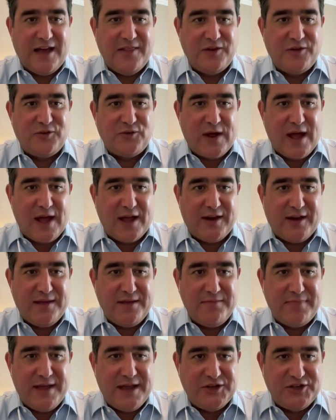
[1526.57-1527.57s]
dragon
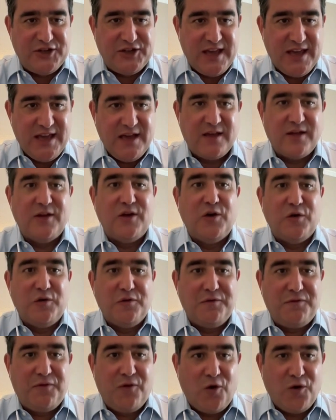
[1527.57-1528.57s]
in Beijing
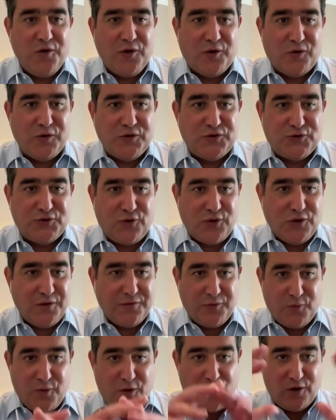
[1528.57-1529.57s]
for the control of
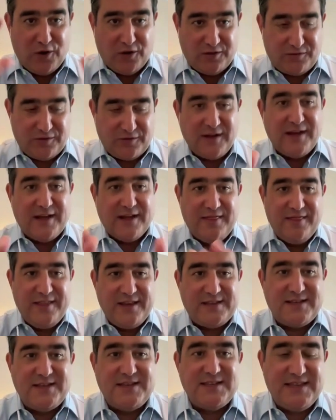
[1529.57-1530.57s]
the world.
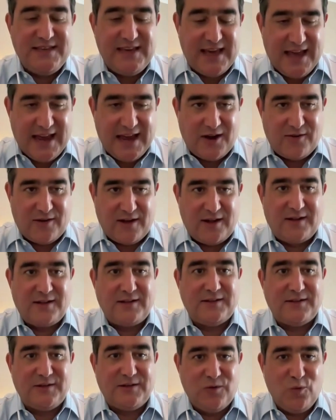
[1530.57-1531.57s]
This is the era
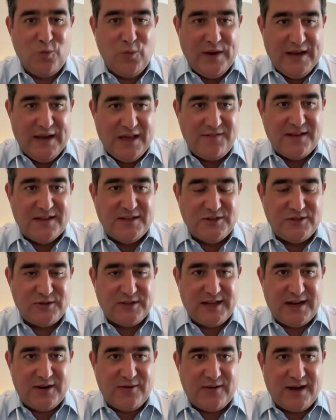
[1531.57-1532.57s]
we live in
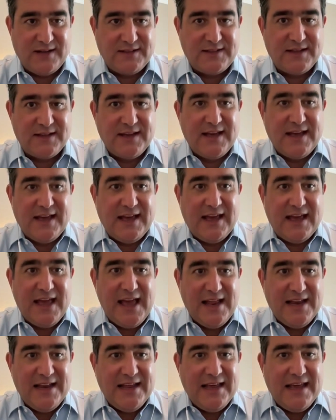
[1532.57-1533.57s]
today, right?
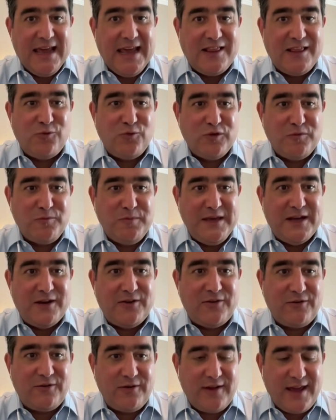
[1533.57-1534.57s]
And it would be
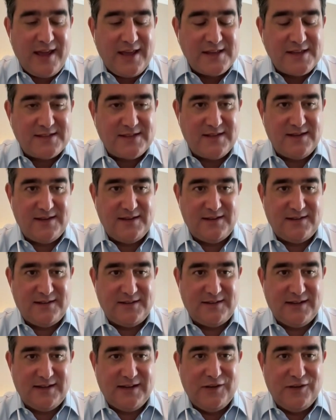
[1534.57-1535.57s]
crazy.
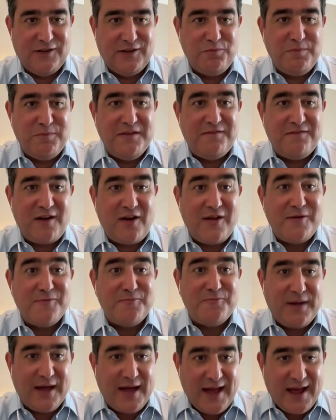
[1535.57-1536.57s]
It would be very
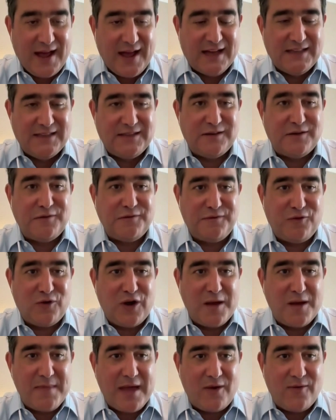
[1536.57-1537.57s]
bad for
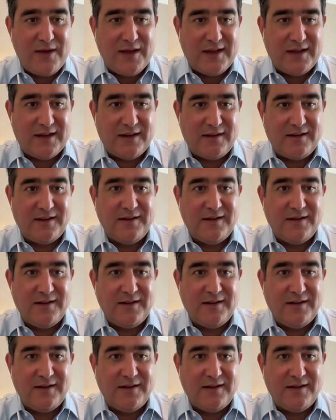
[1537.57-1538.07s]
America